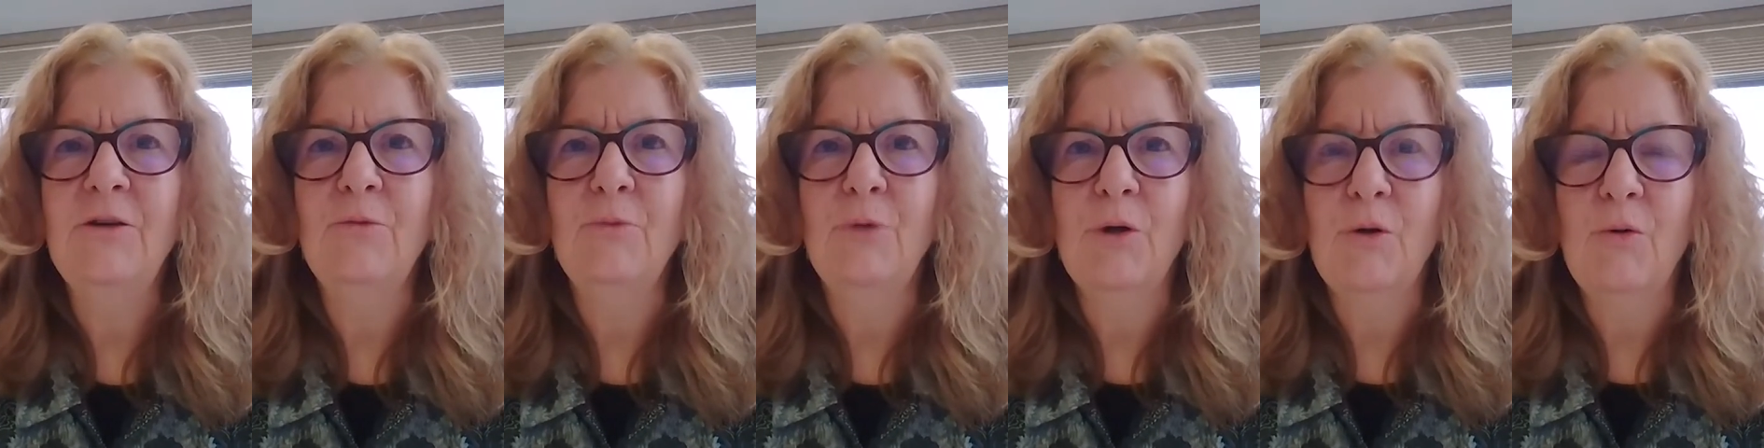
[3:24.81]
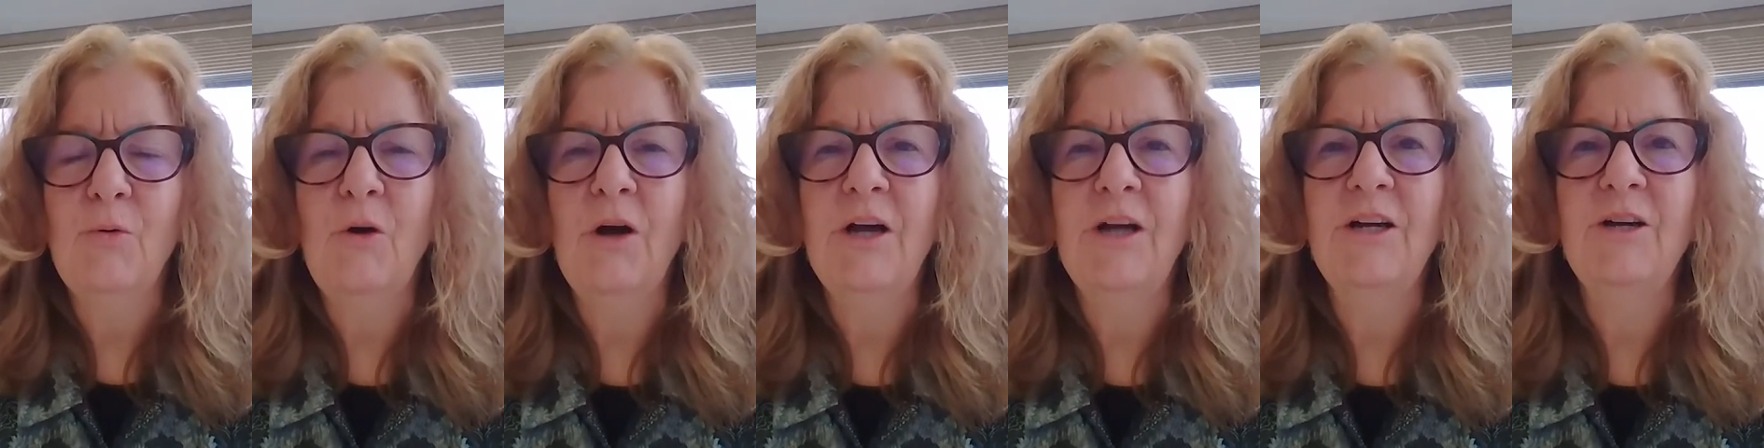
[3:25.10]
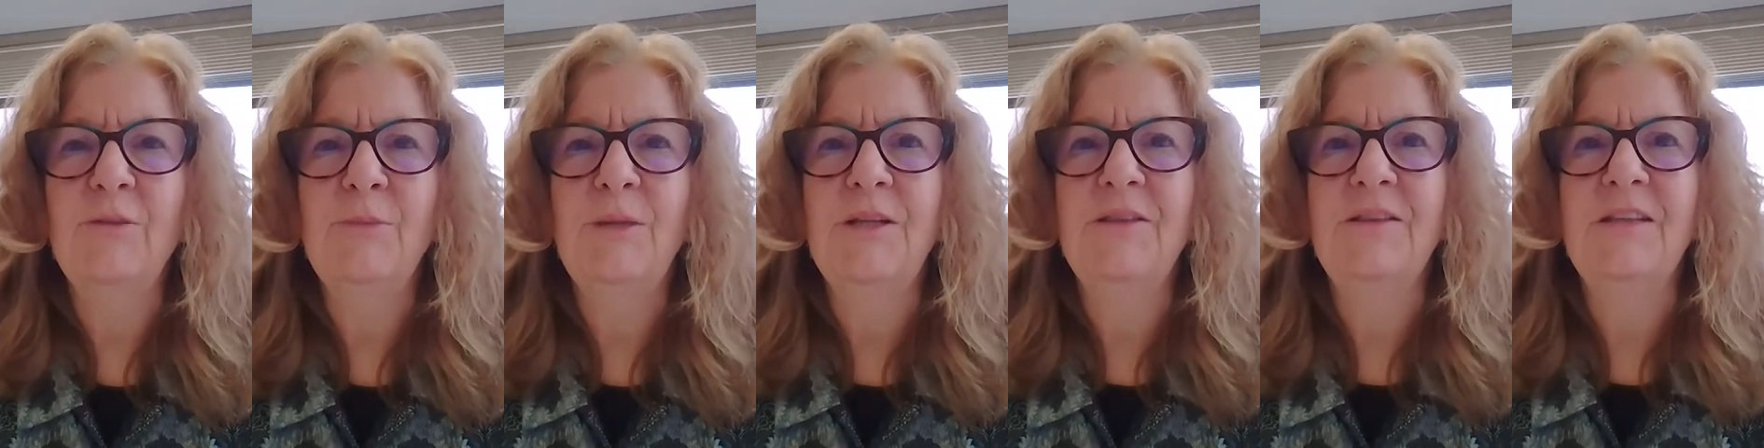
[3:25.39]
a
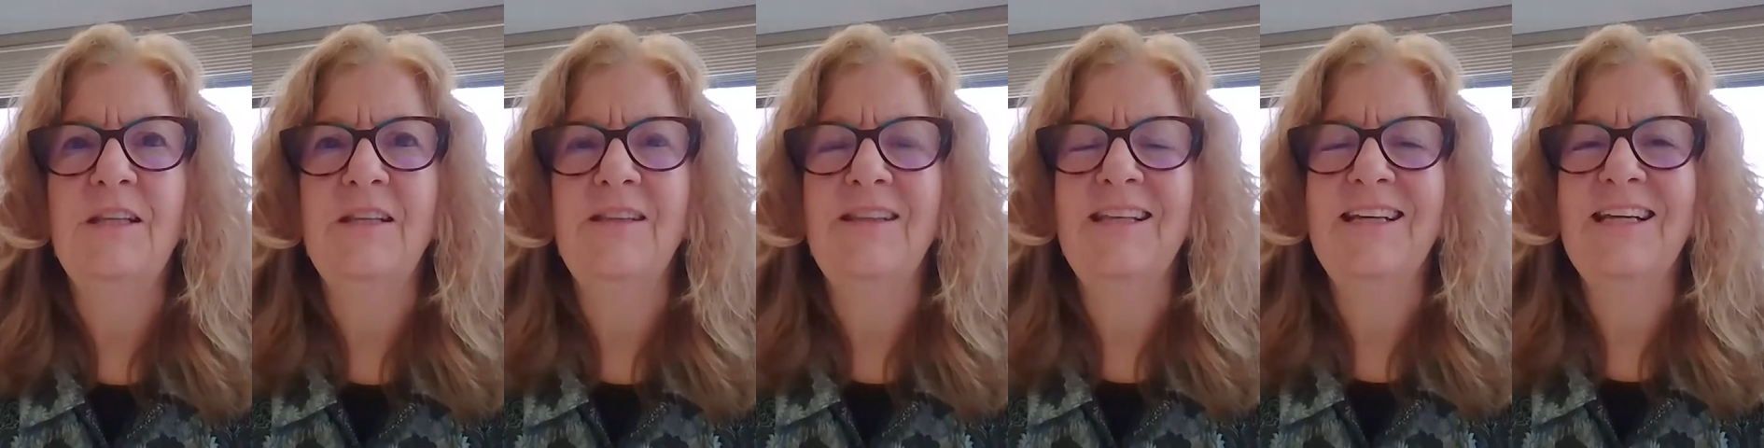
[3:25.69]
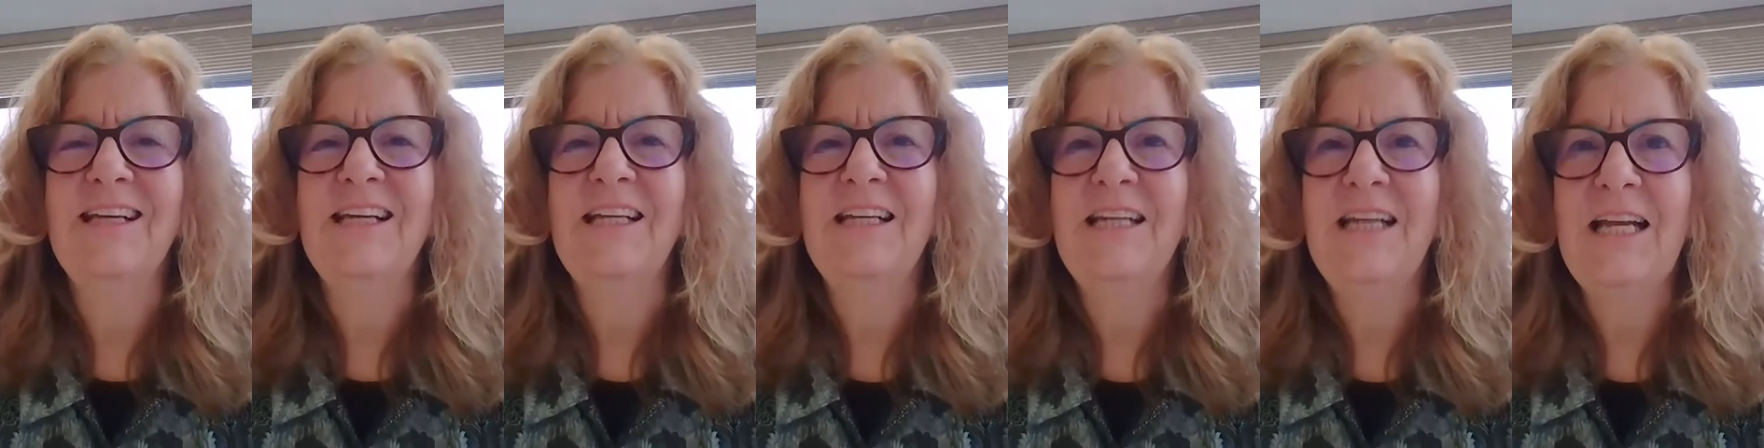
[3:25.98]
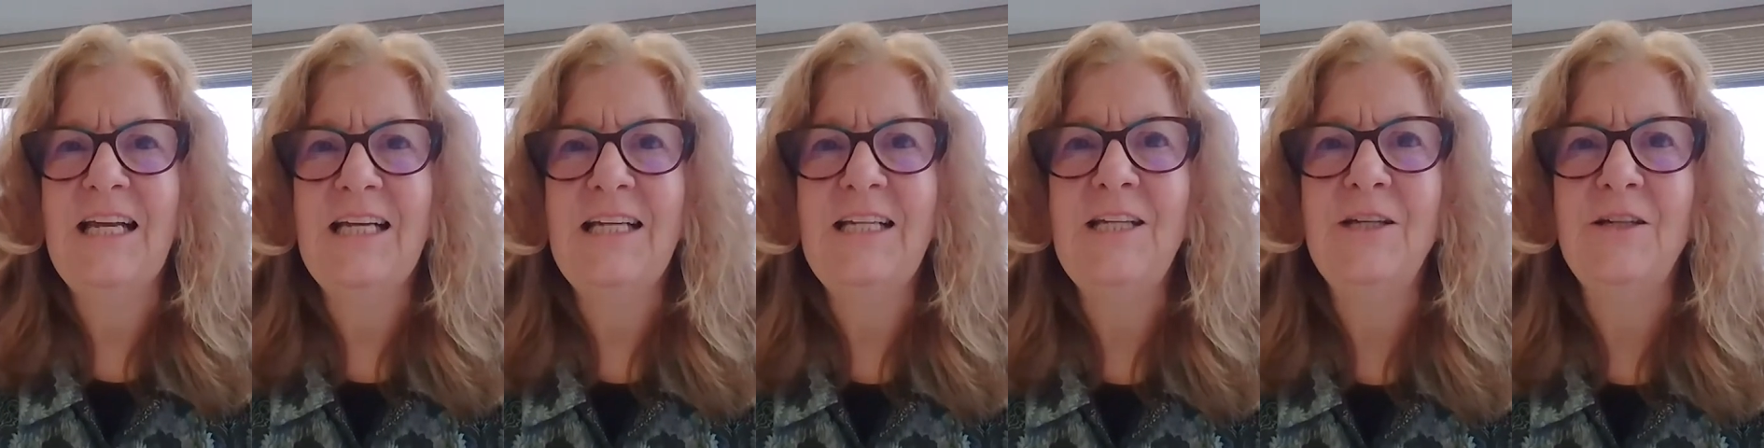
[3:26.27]
requirement that the
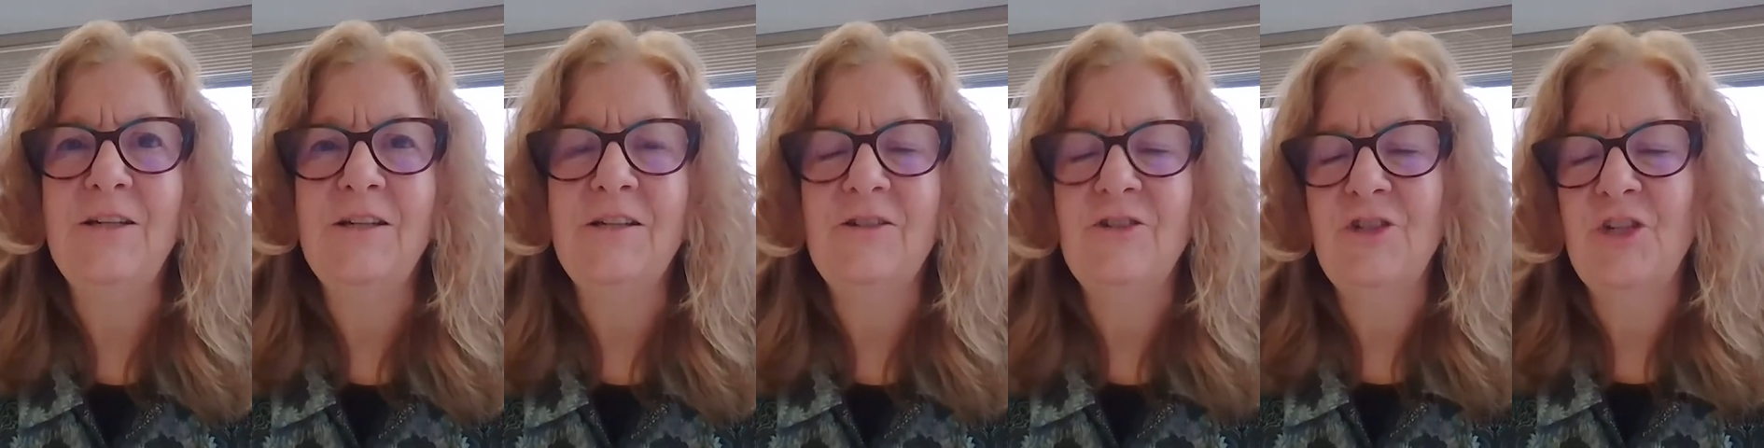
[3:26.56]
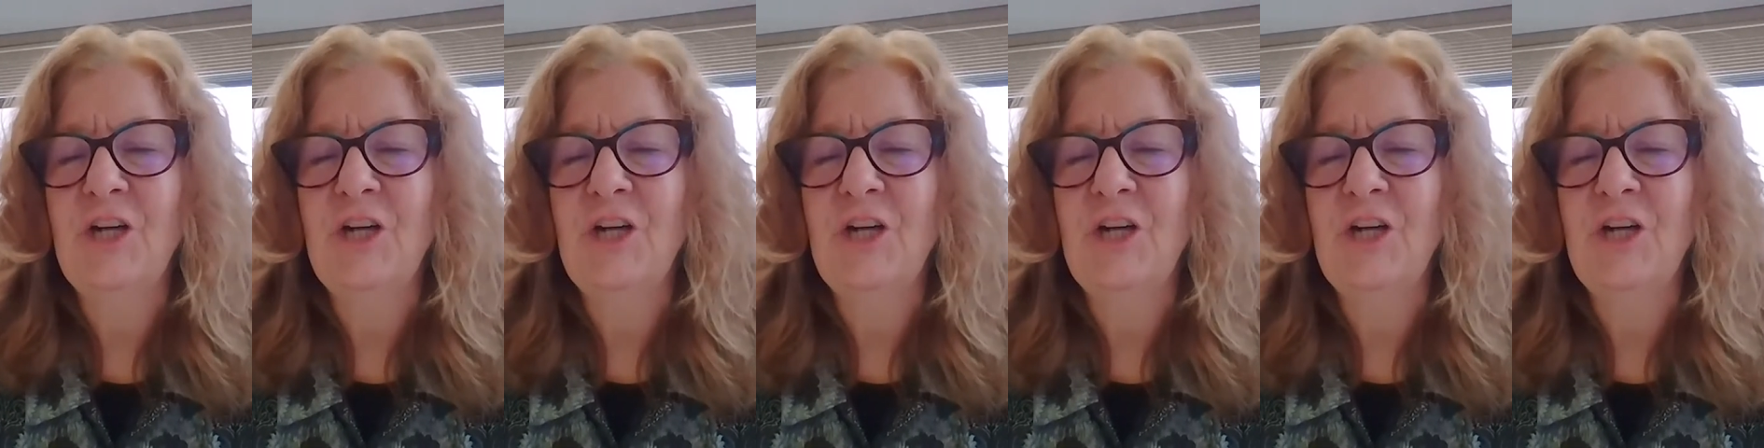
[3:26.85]
Canadian